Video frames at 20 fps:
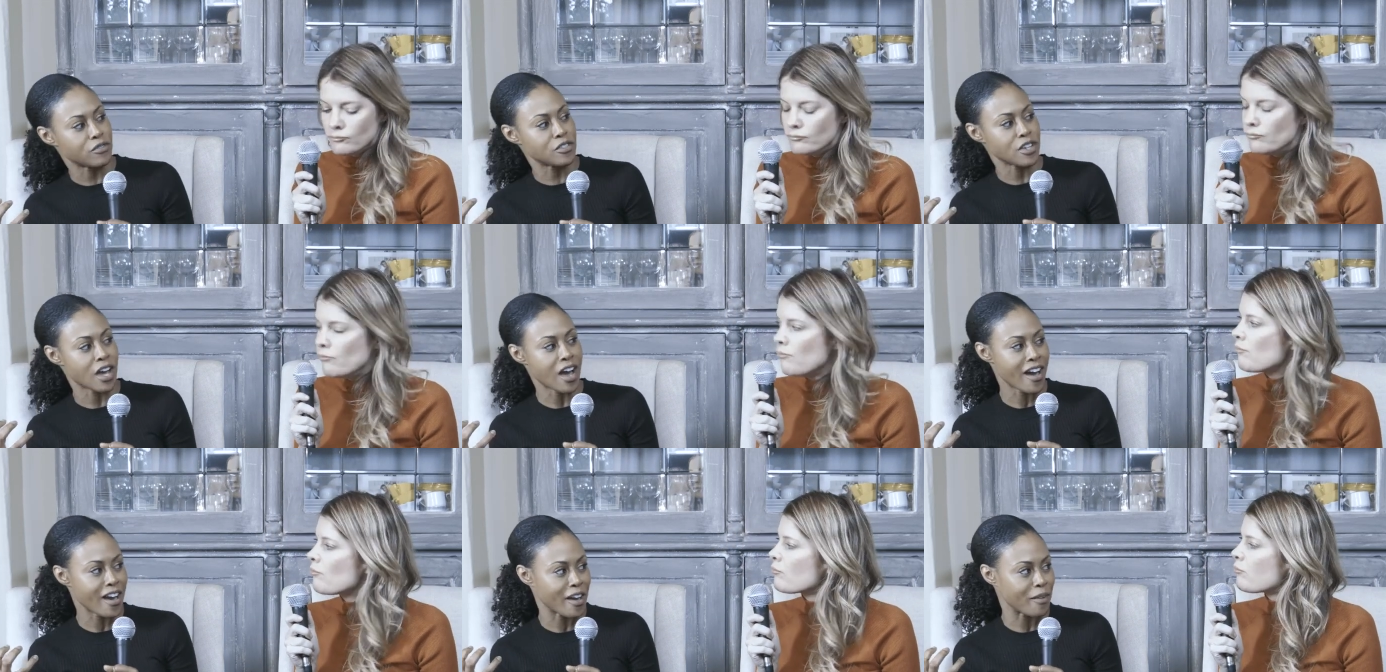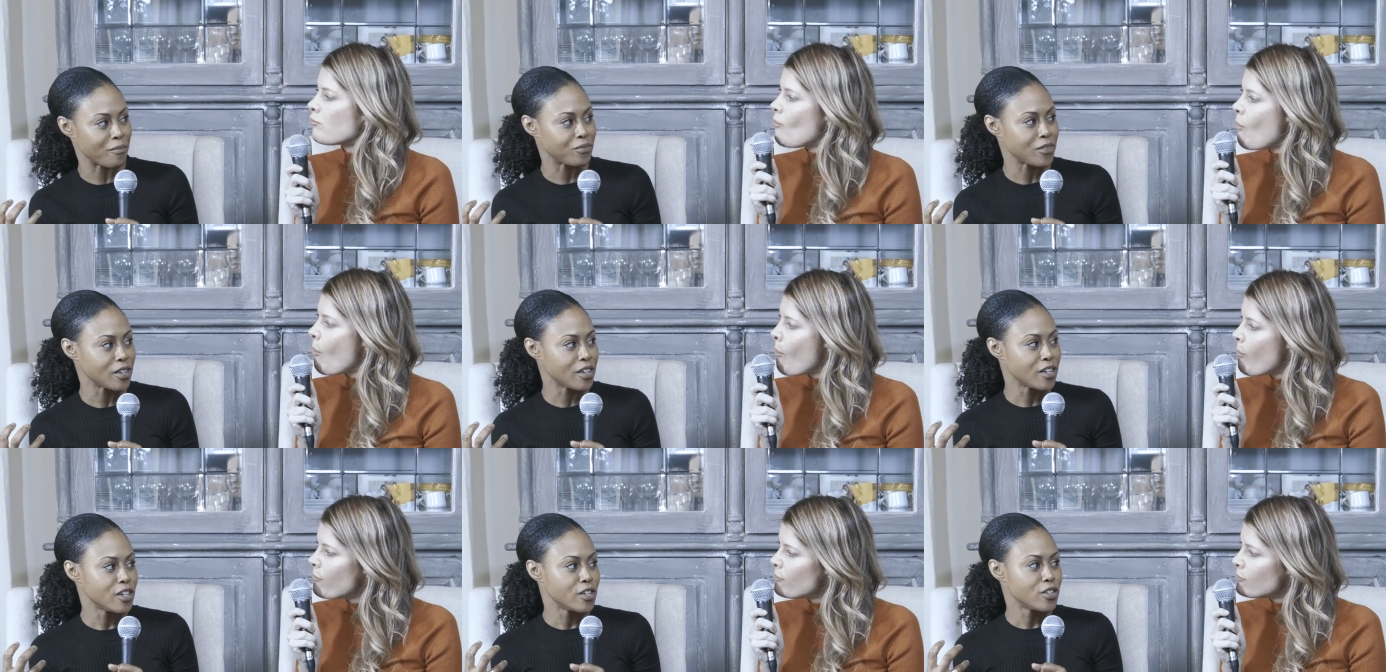Speaker 1: of time
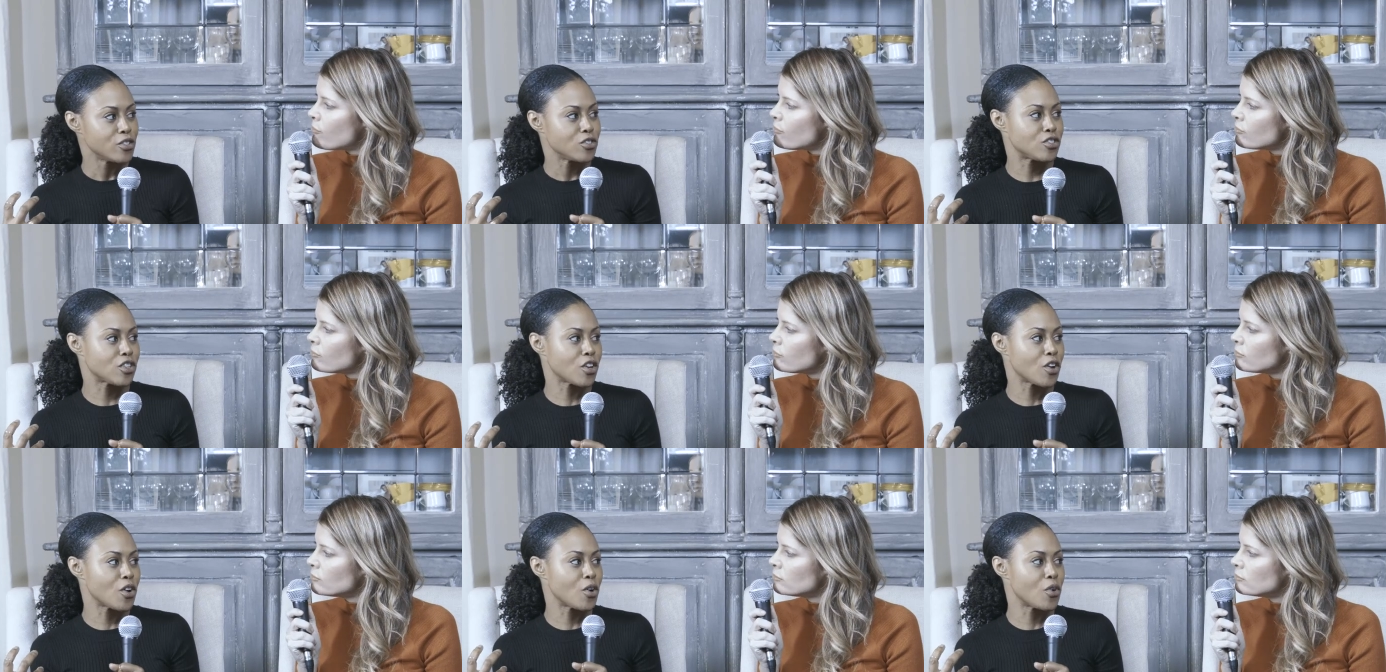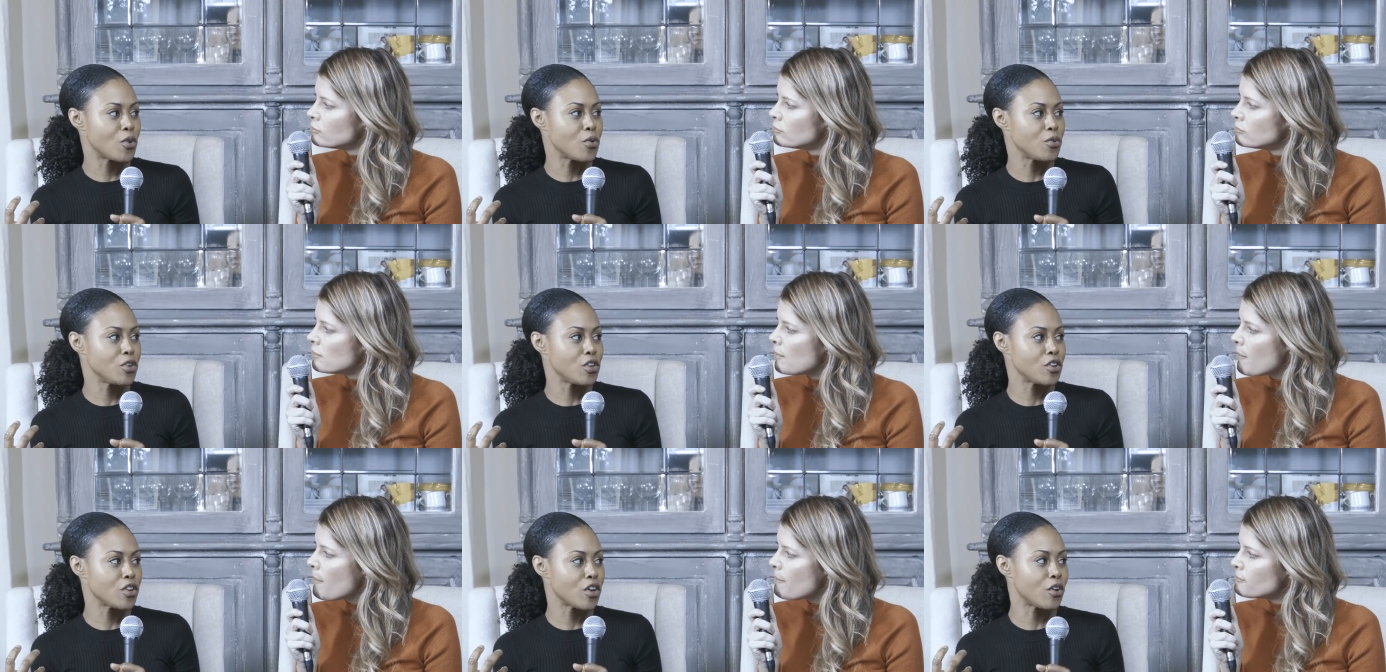mm. so
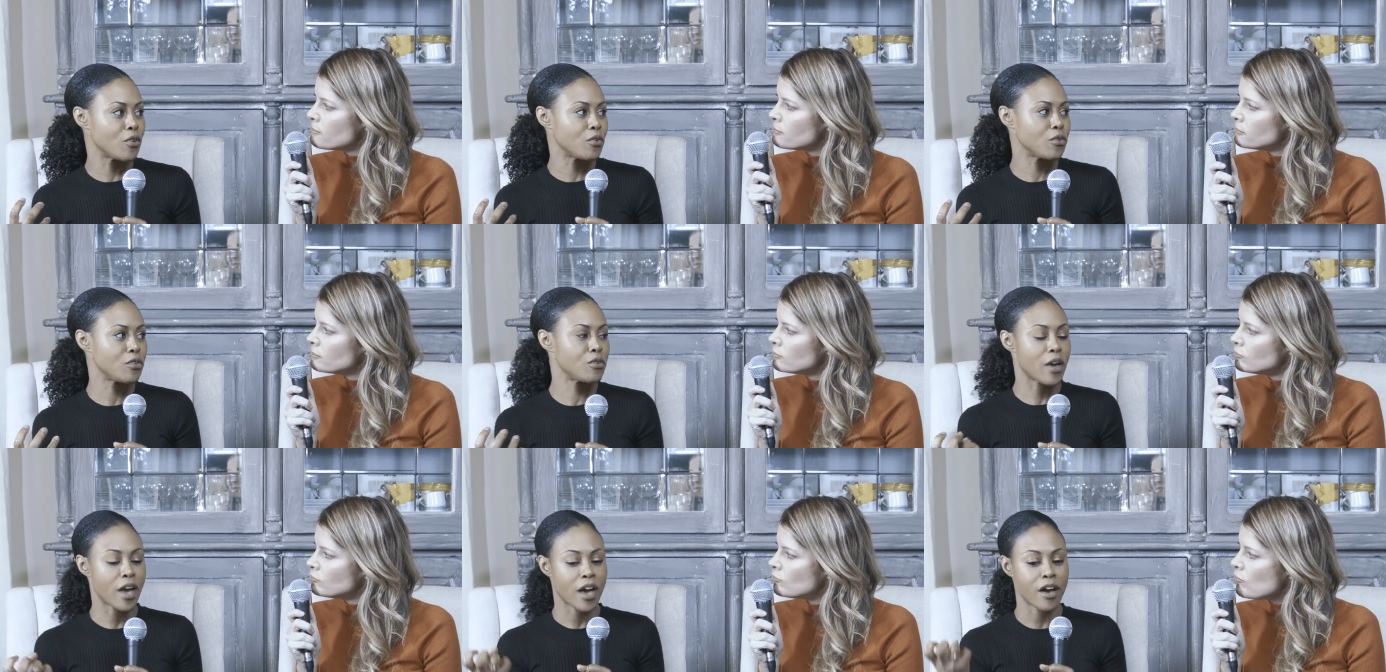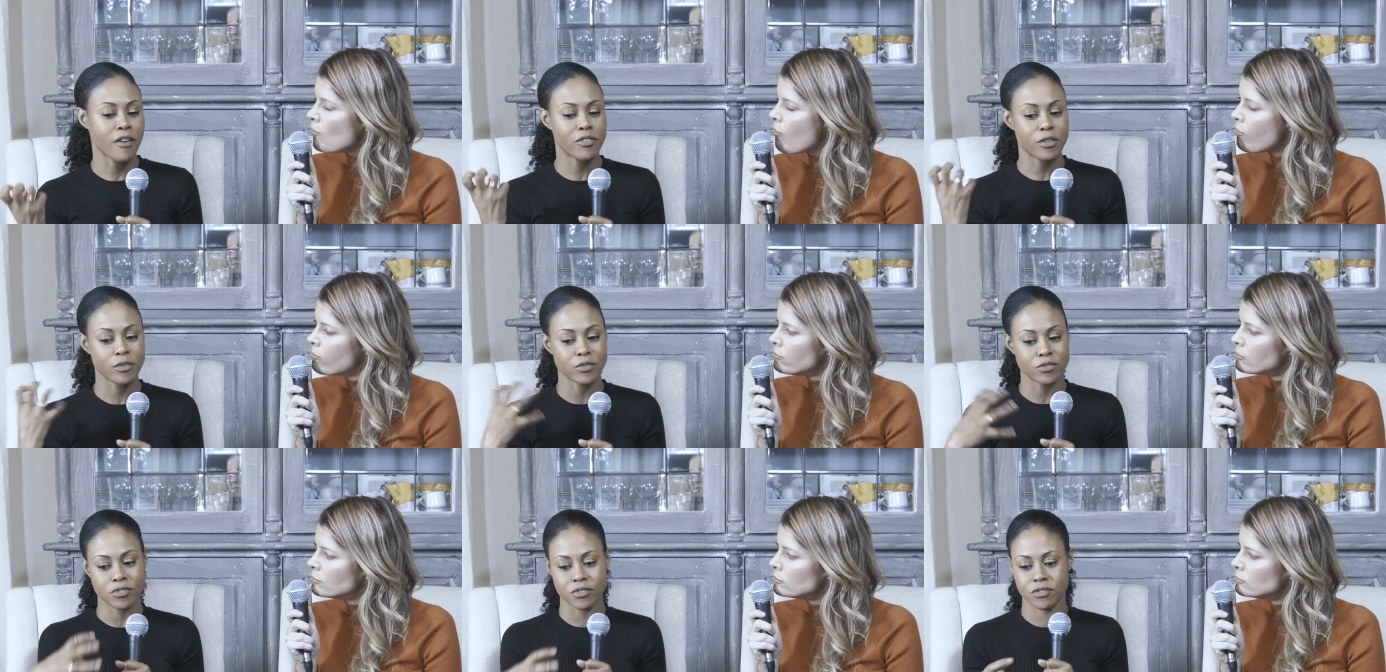you know you have
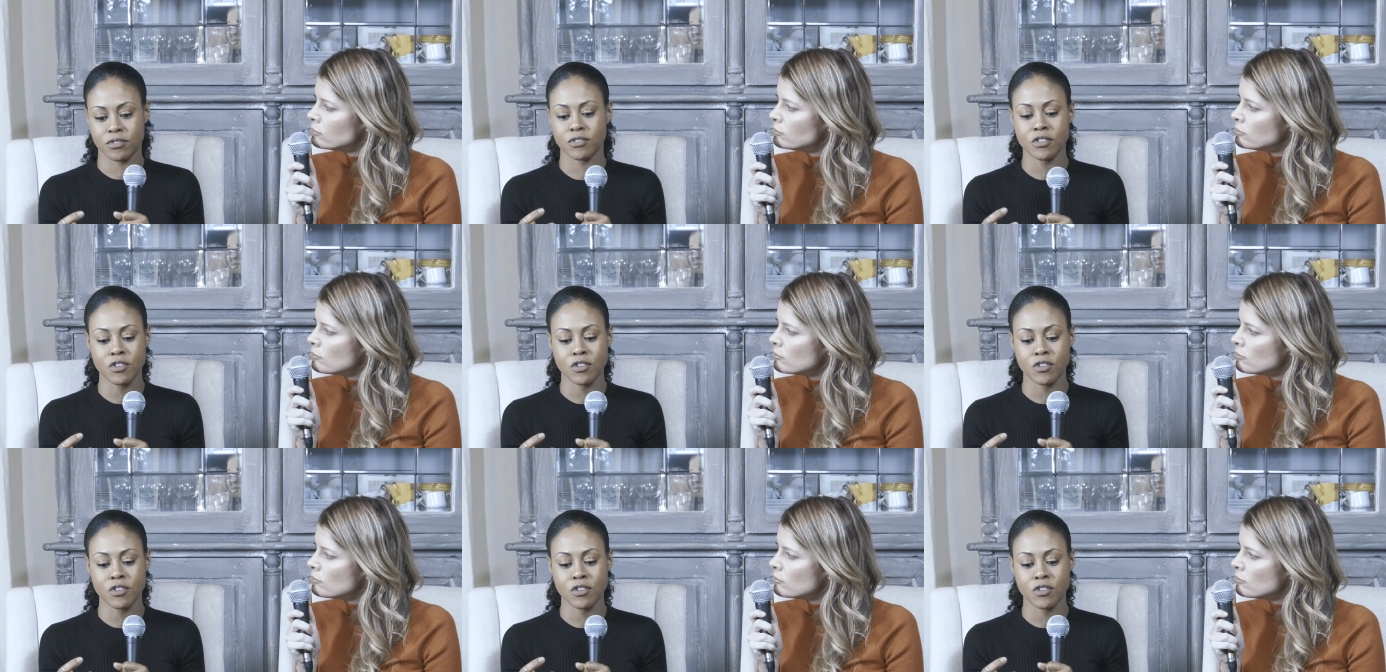those